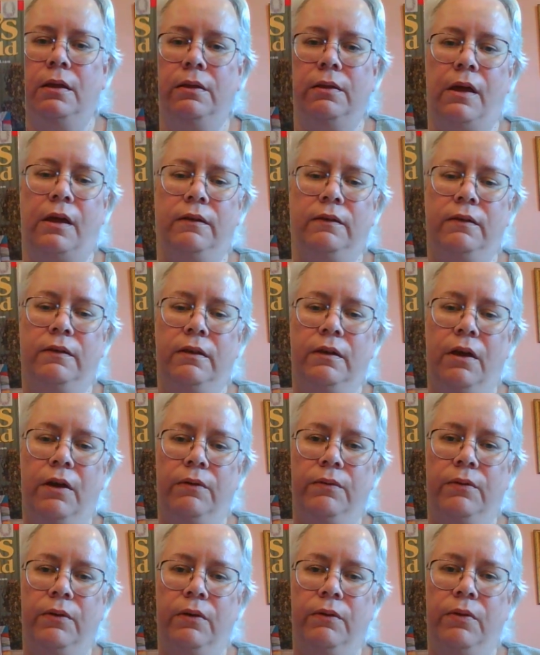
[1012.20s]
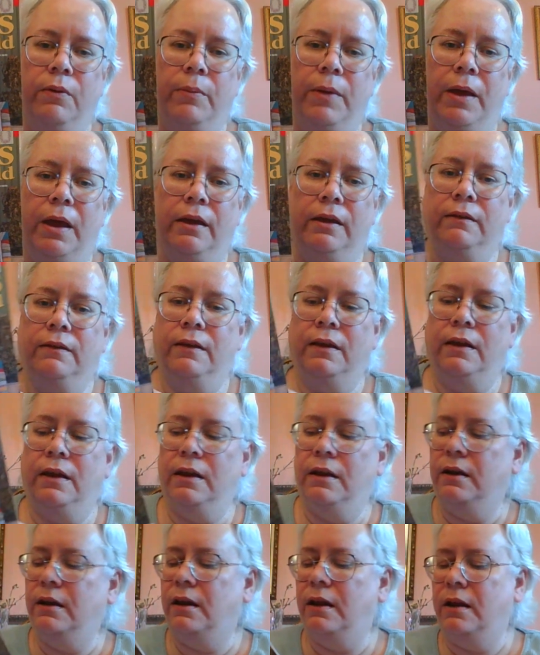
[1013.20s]
That's the cover of the
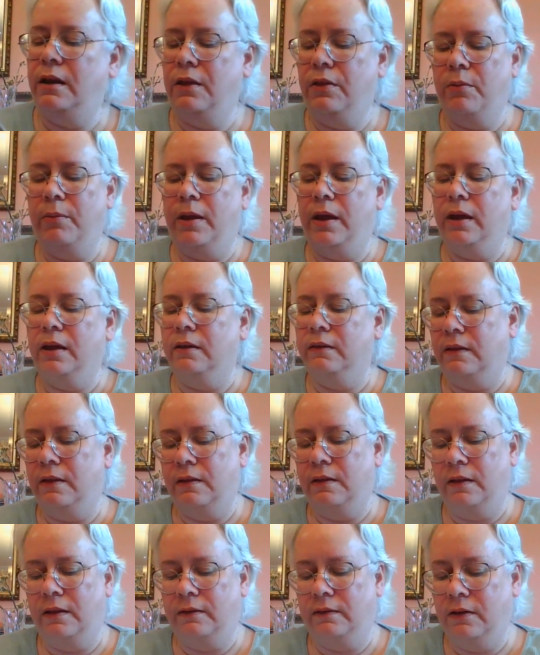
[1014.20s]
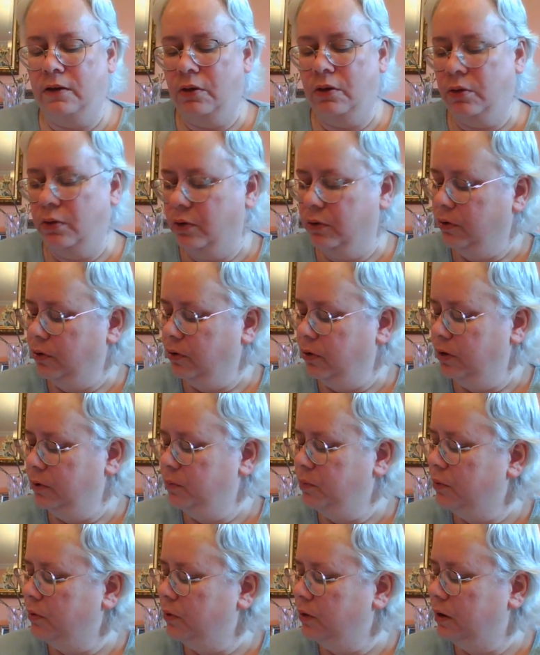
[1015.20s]
magazine, another magazine that's no longer
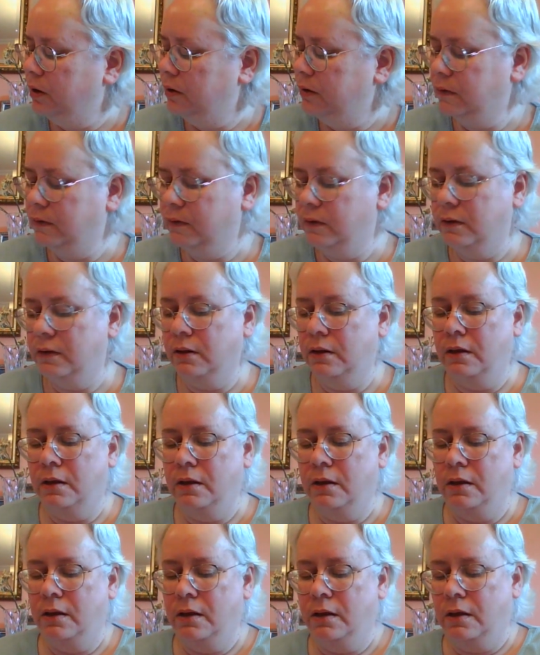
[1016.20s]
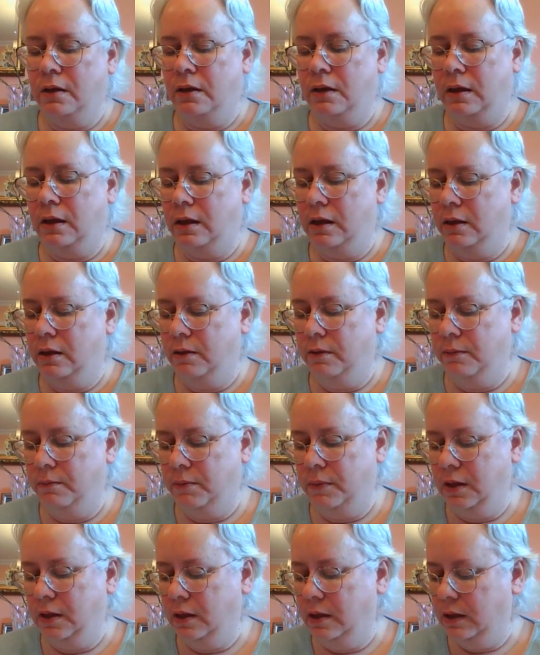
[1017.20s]
in print.
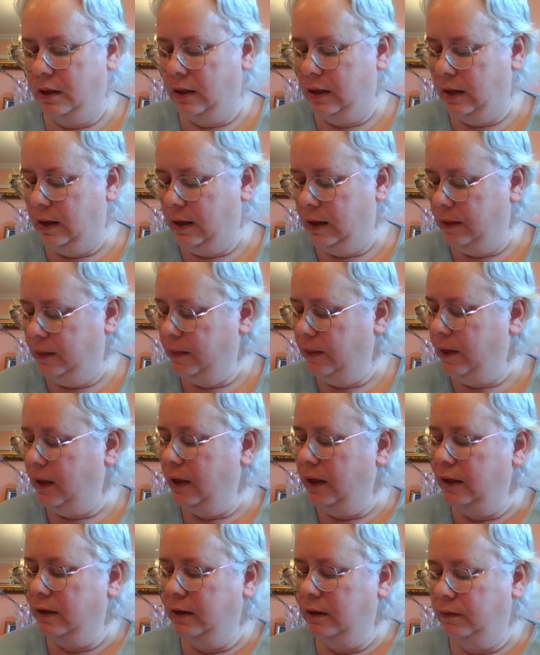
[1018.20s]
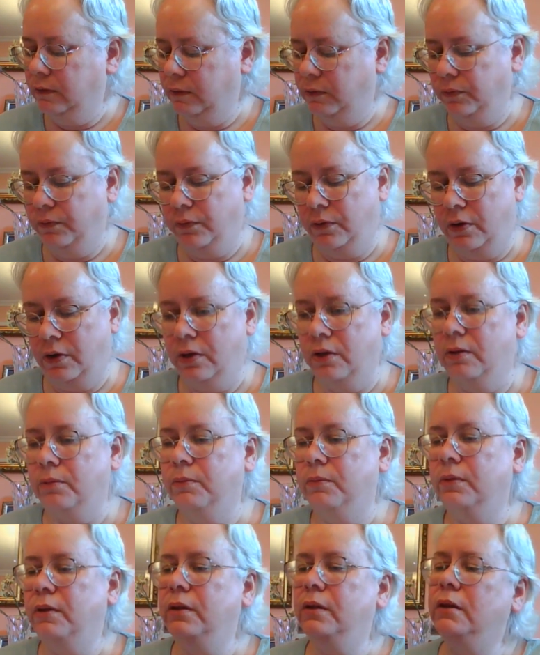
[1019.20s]
Um, and that is
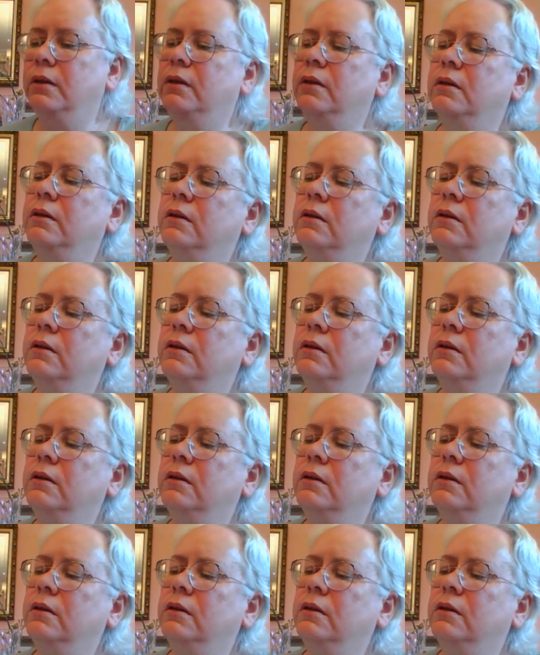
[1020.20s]
from